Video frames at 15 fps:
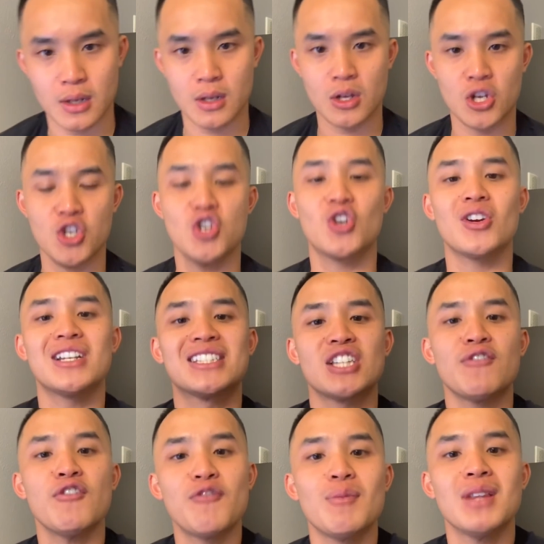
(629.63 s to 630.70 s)
you're going to
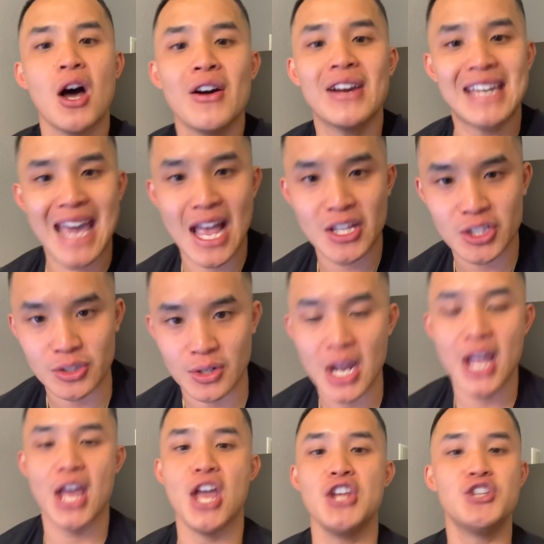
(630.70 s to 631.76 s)
suffer from lung cancer,
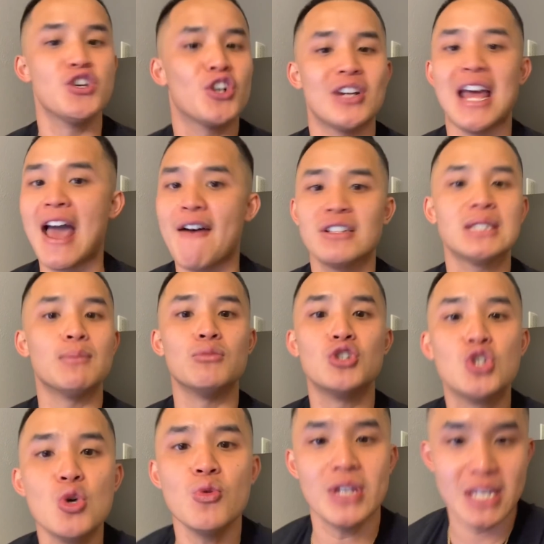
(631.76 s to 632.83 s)
and you're going to have some
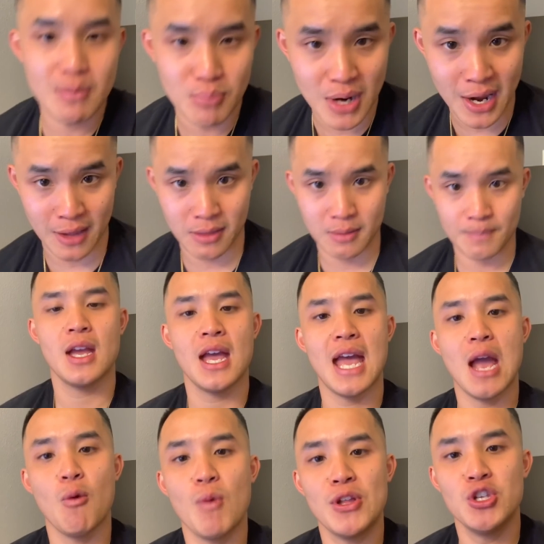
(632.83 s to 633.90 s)
dookie breath.
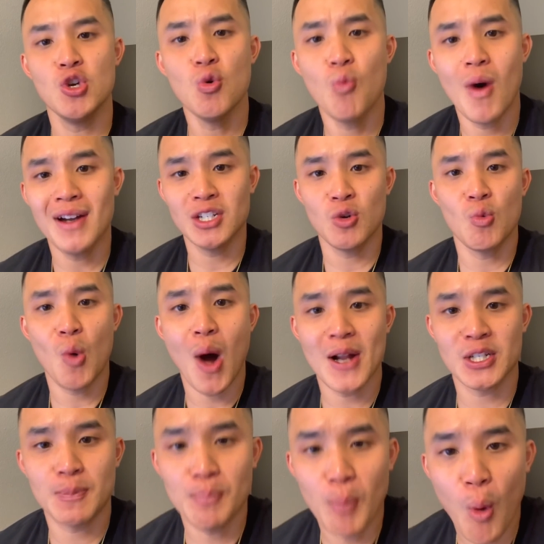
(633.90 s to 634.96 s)
And when you want to
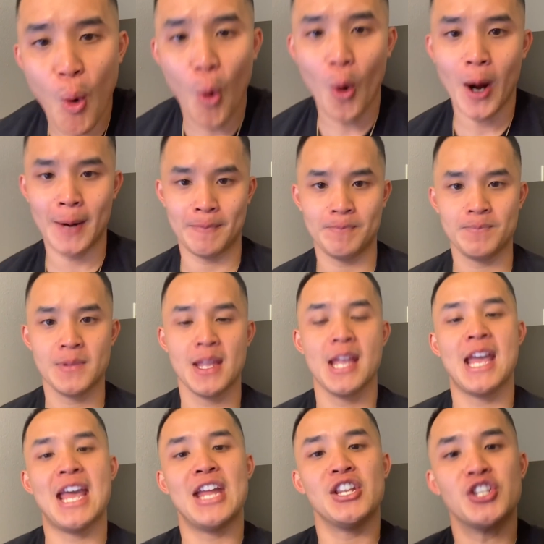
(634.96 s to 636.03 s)
watch porn,
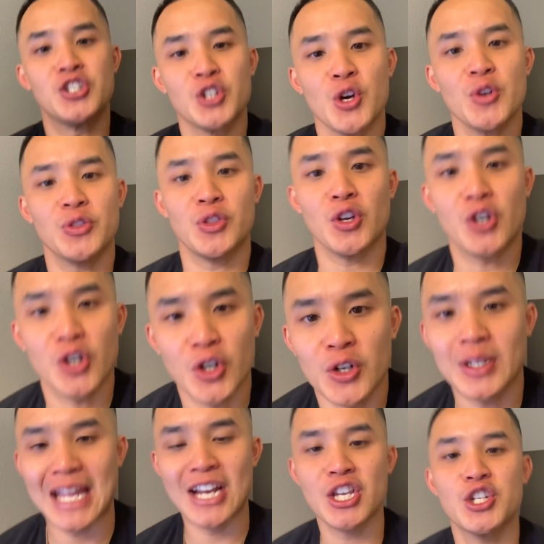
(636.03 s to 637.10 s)
jerk the
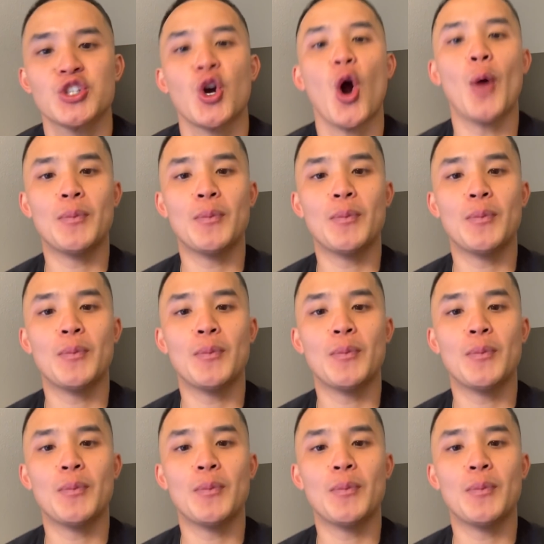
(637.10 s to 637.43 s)
gurk and charm